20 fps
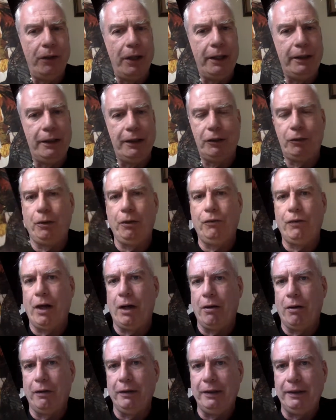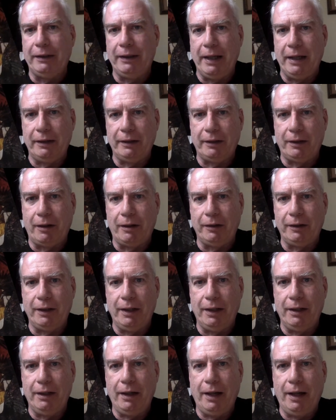like this where you've got all these guest stars
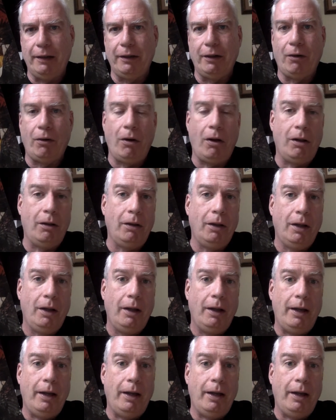in and they're all